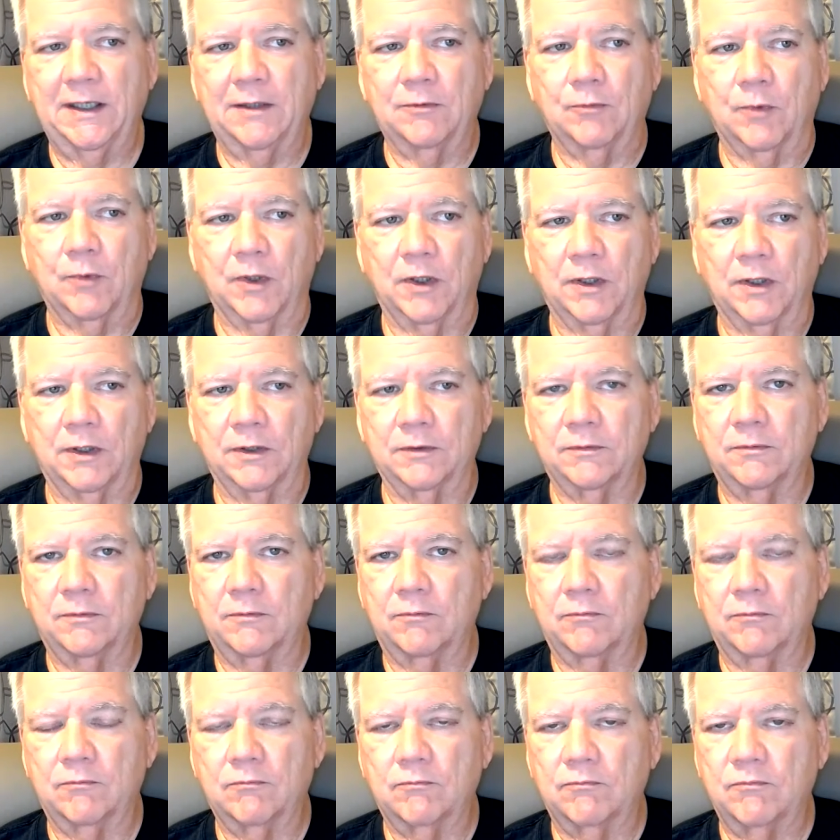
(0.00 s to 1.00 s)
We're
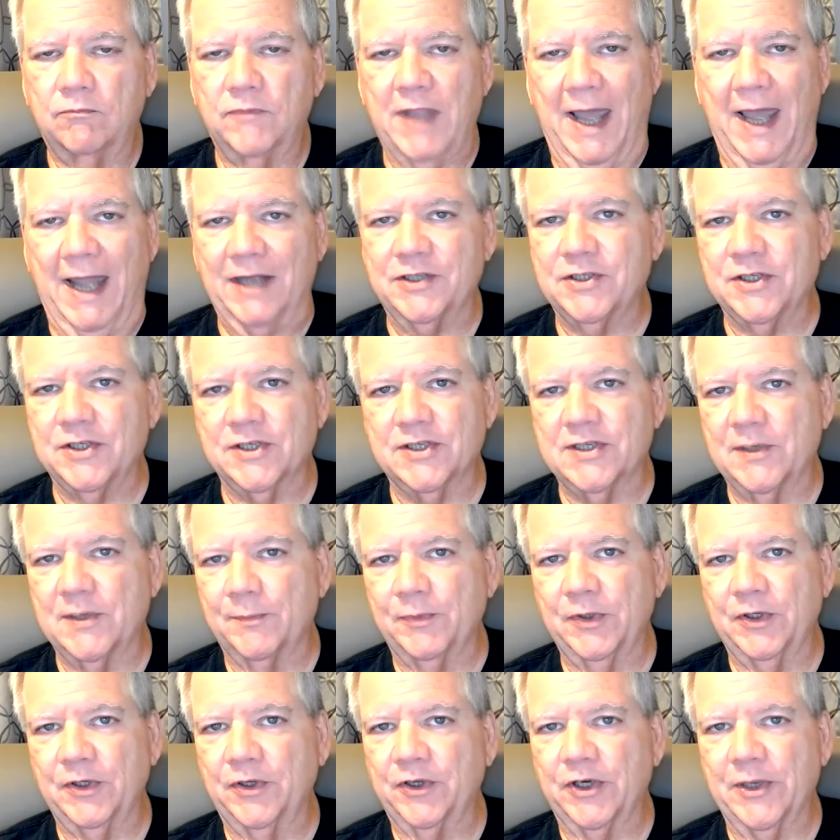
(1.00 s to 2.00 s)
not just
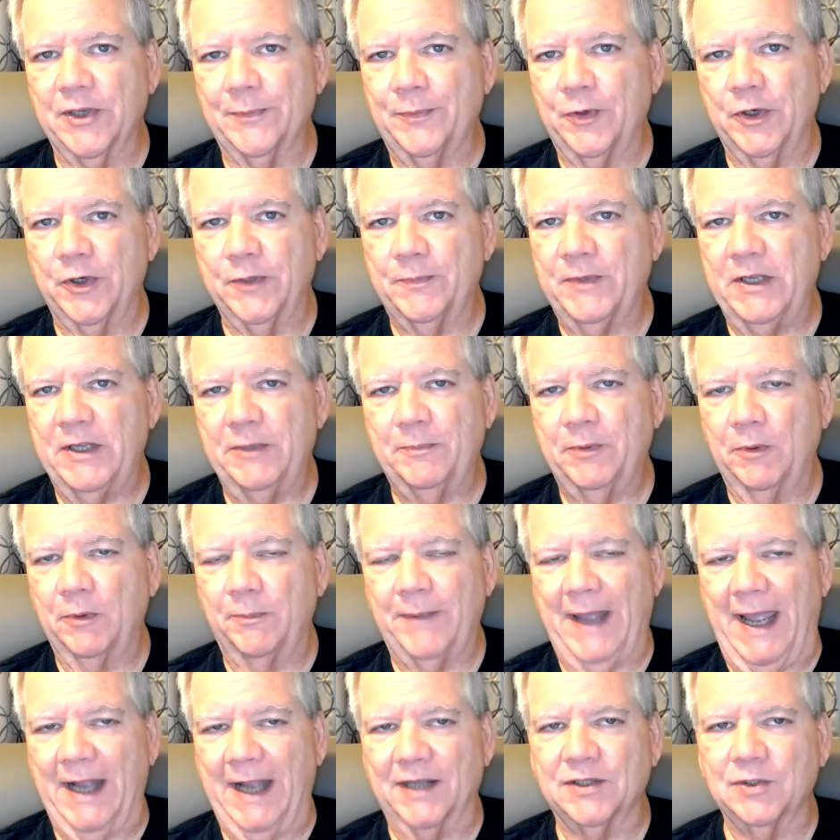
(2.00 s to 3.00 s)
simply going to put people
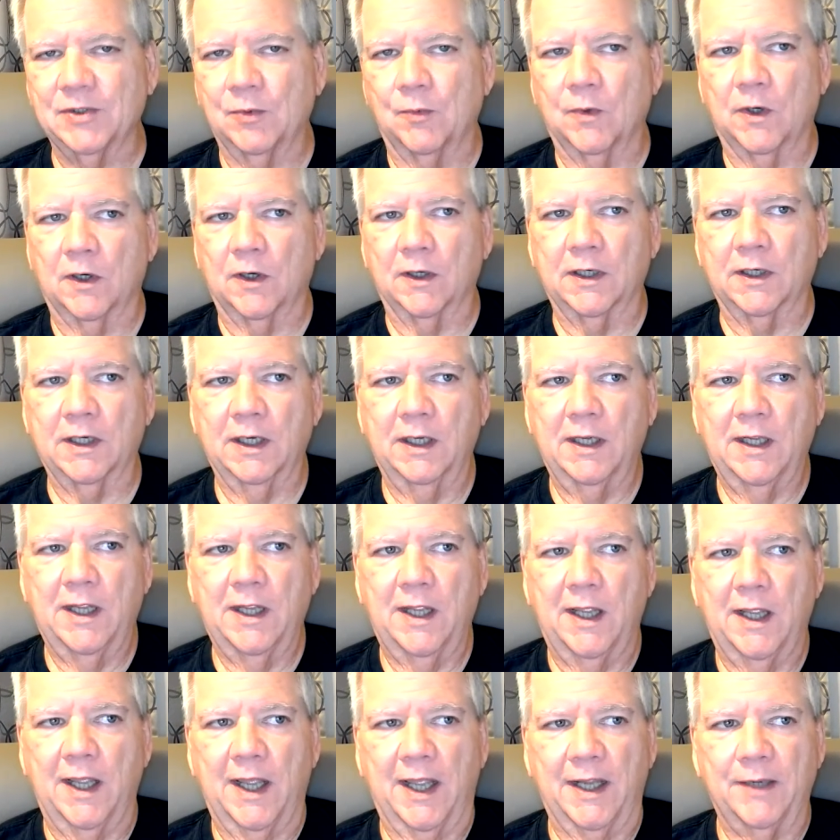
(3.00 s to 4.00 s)
back to work
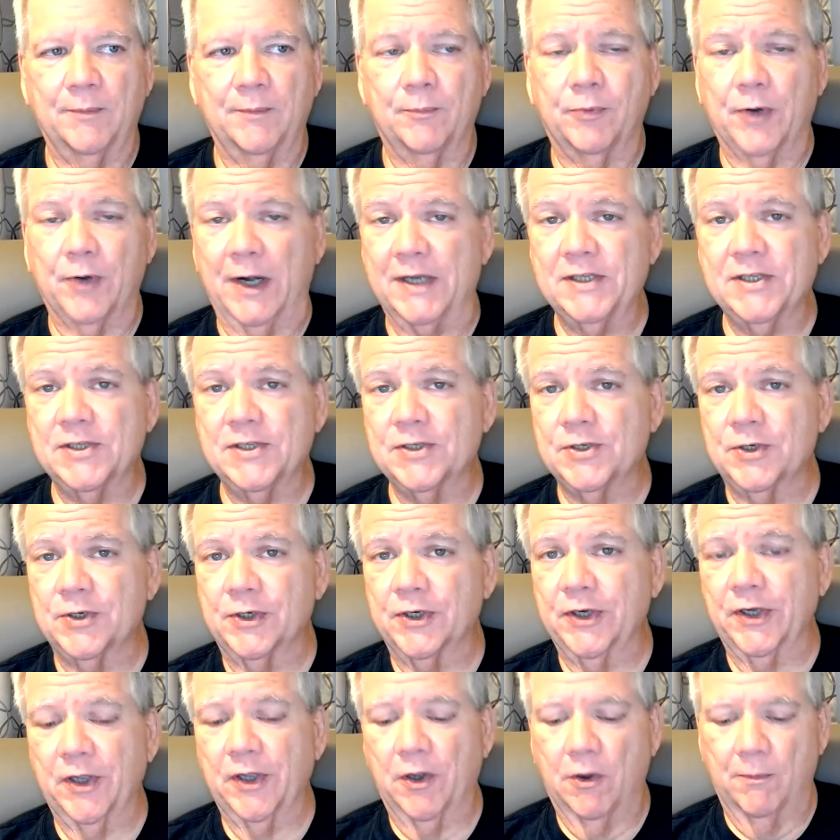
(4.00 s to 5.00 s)
and prices are
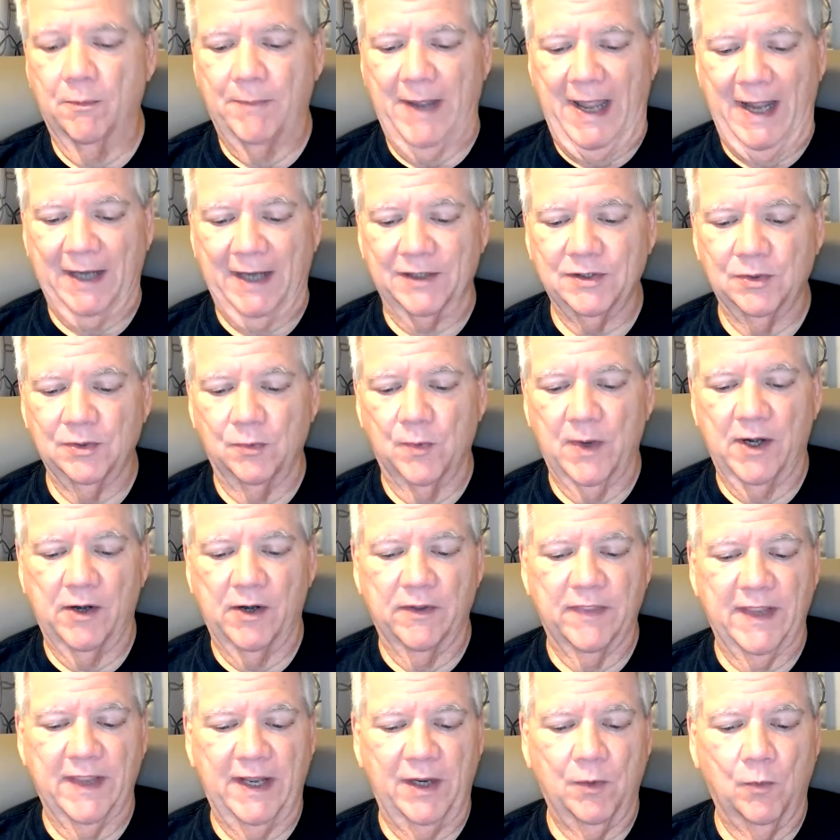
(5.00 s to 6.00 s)
going to go back to where
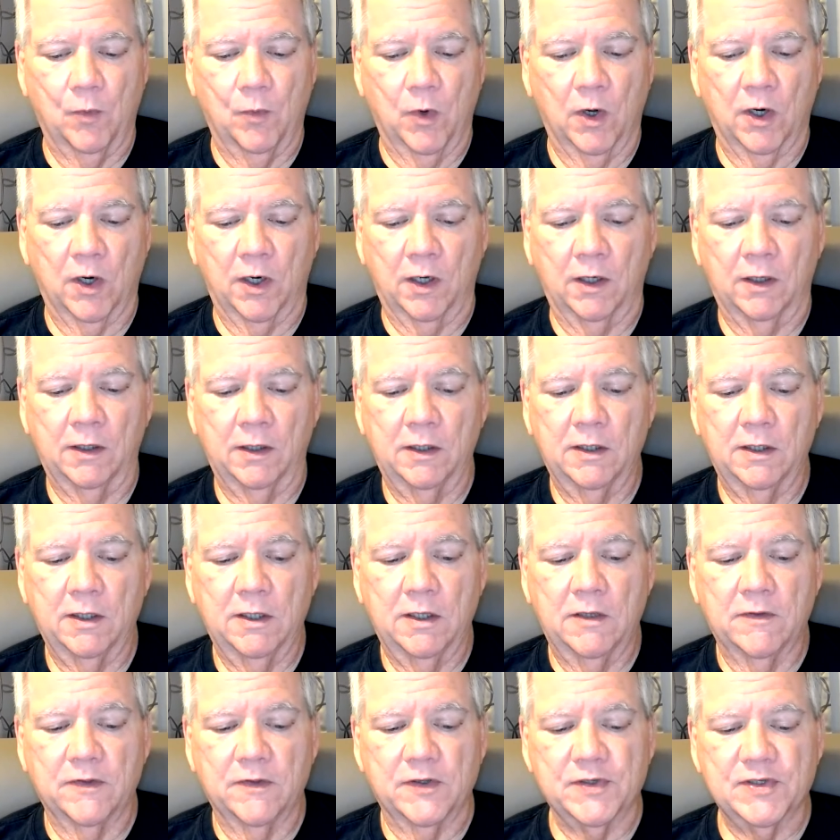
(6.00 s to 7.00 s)
they were.
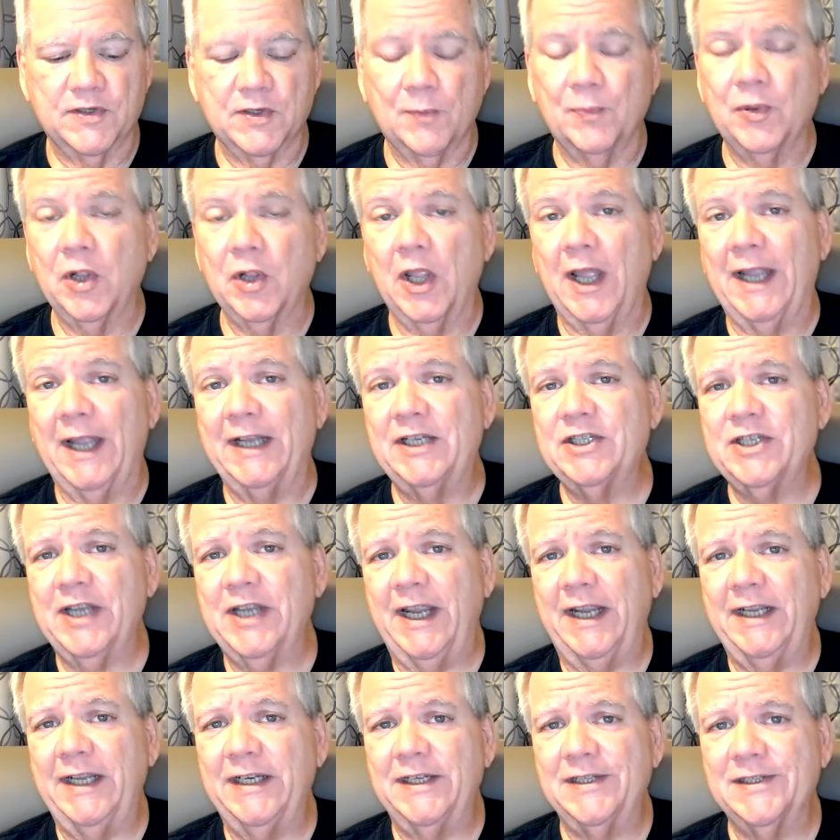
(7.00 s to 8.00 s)
The supply
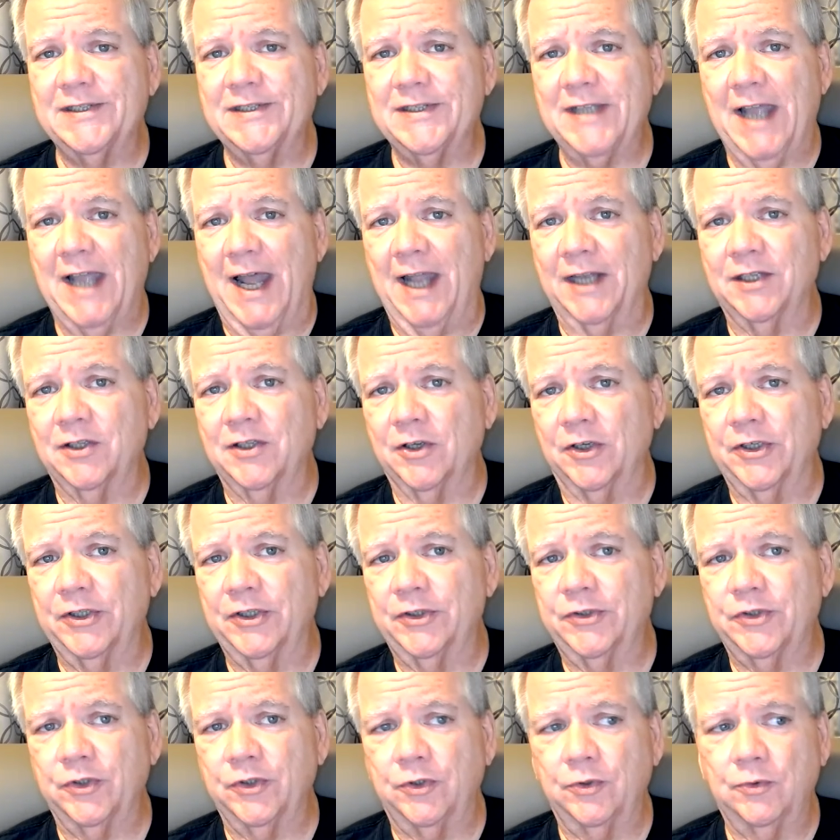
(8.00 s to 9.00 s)
chain is not
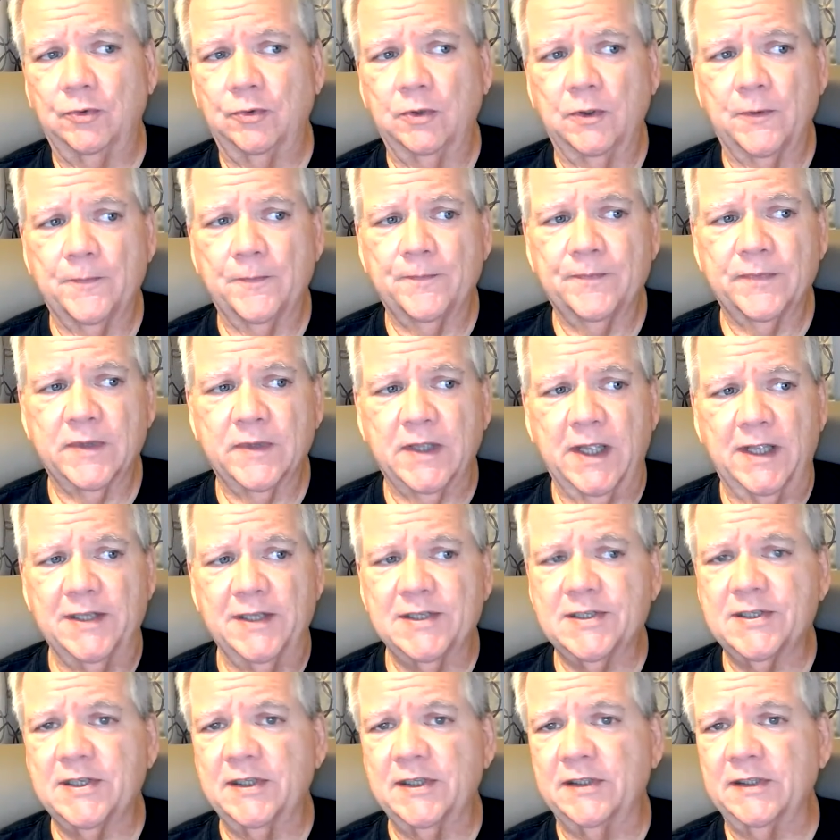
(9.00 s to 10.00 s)
going to
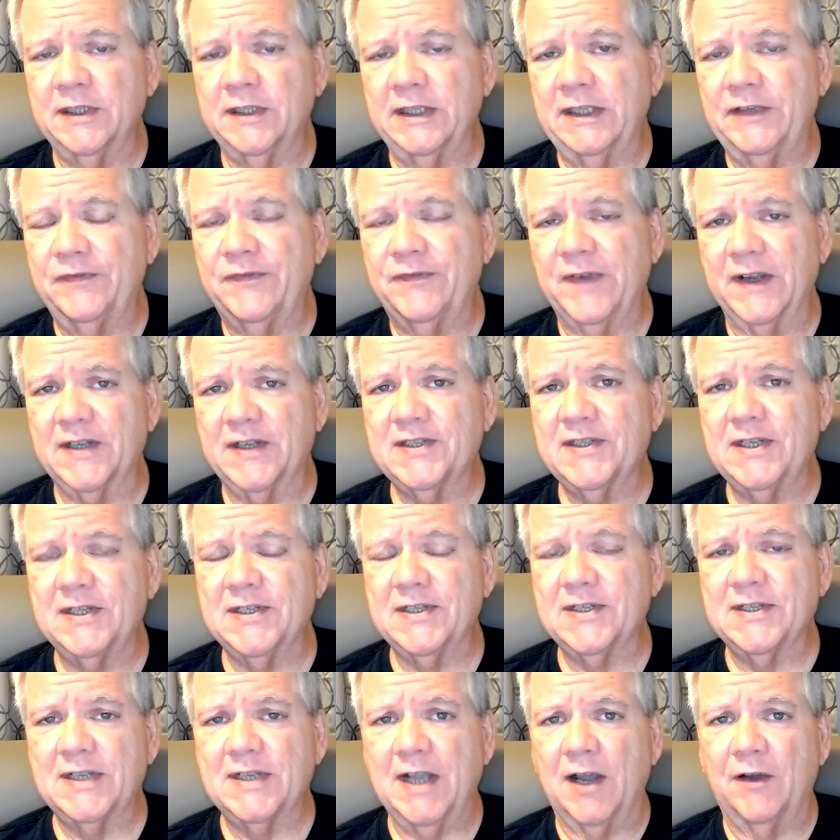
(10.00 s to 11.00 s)
instantly fix
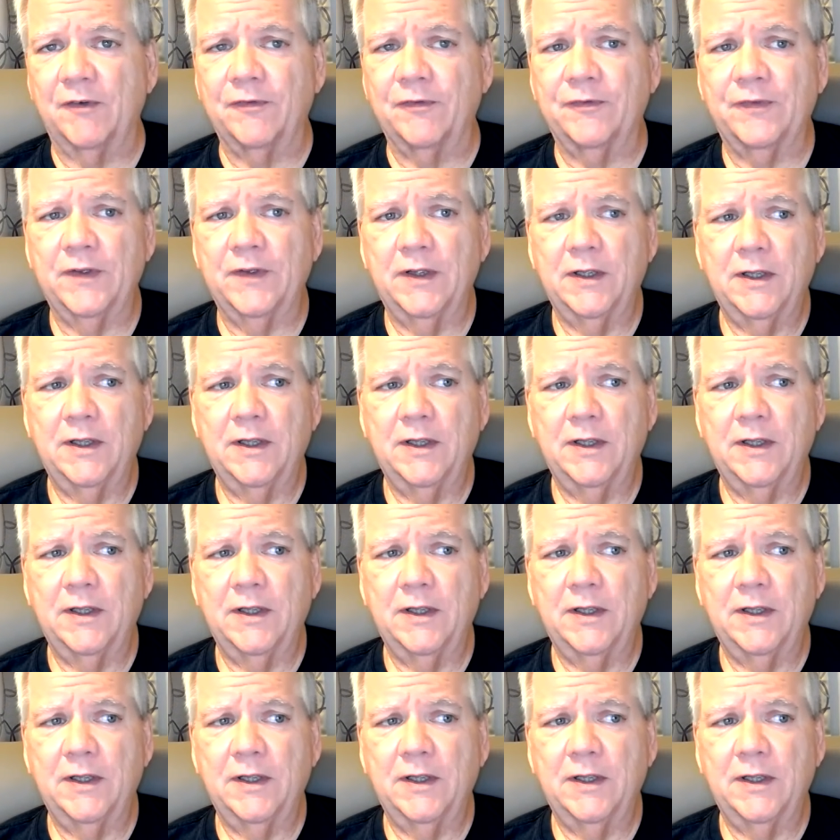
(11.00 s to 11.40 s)
itself